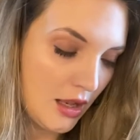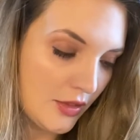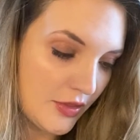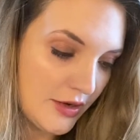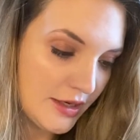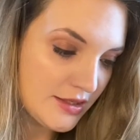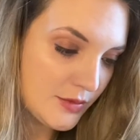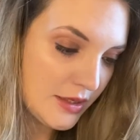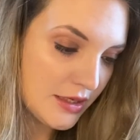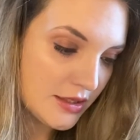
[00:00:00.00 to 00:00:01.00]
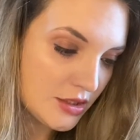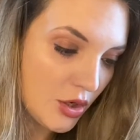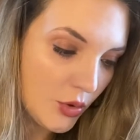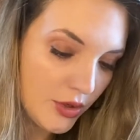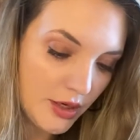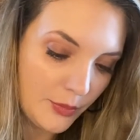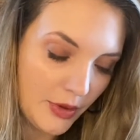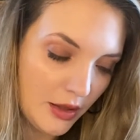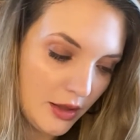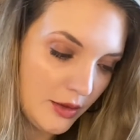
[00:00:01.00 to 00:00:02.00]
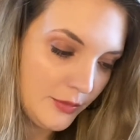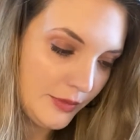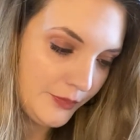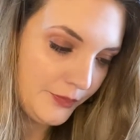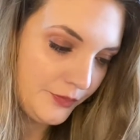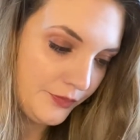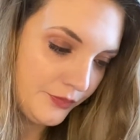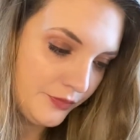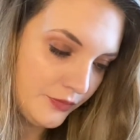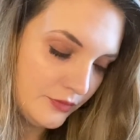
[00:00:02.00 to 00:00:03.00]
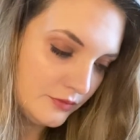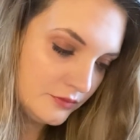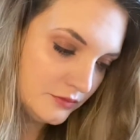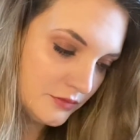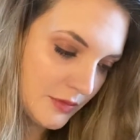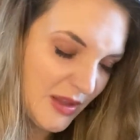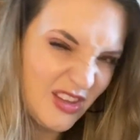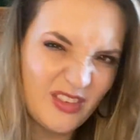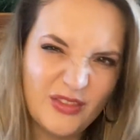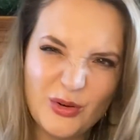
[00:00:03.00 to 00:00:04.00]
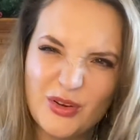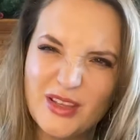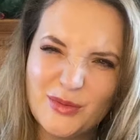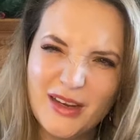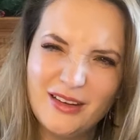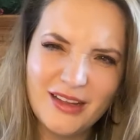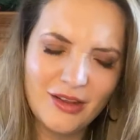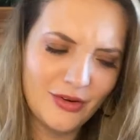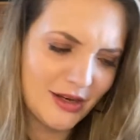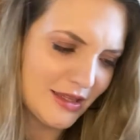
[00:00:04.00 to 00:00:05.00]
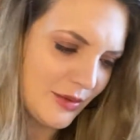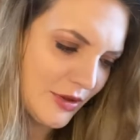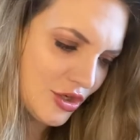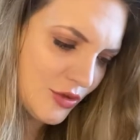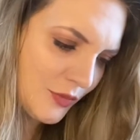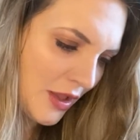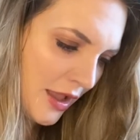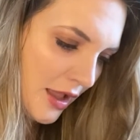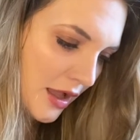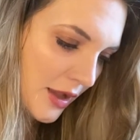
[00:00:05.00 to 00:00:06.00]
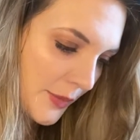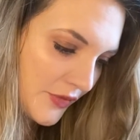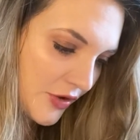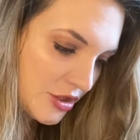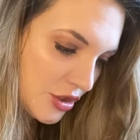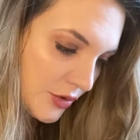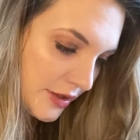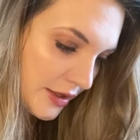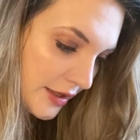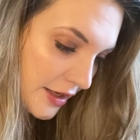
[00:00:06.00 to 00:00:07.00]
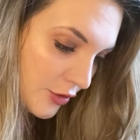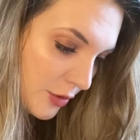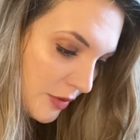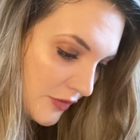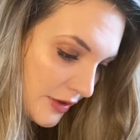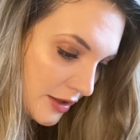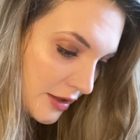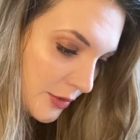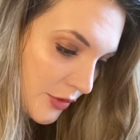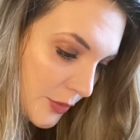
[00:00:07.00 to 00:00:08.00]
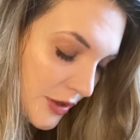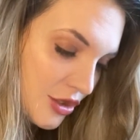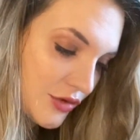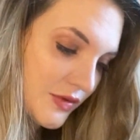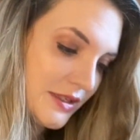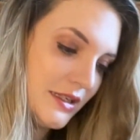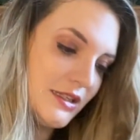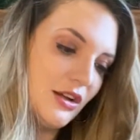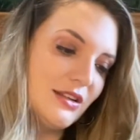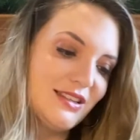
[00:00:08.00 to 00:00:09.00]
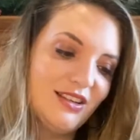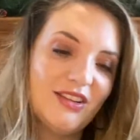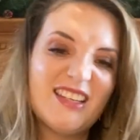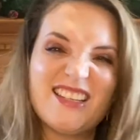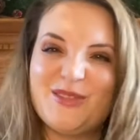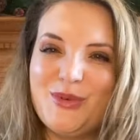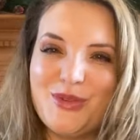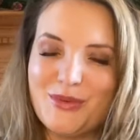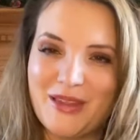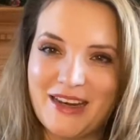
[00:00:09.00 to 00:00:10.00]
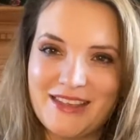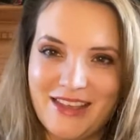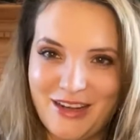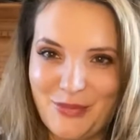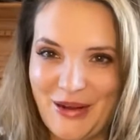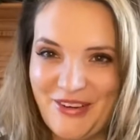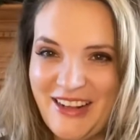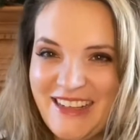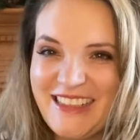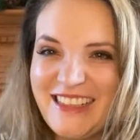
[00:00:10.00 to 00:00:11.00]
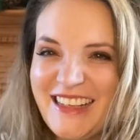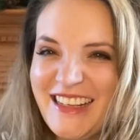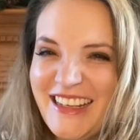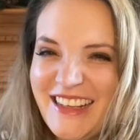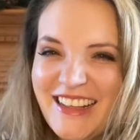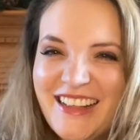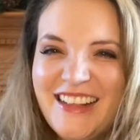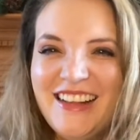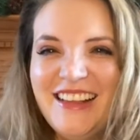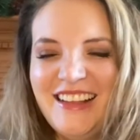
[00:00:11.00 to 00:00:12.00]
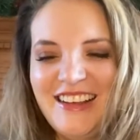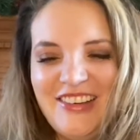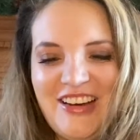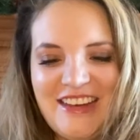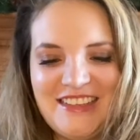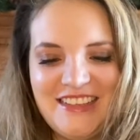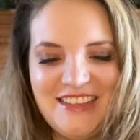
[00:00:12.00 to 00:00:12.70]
The next one is Coconut Palm. I'm not looking forward to this one. I don't like coconut that much. Fresh coconut and creamy vanilla with a pinch of sea salt. This has some notes I'm not excited about. All right.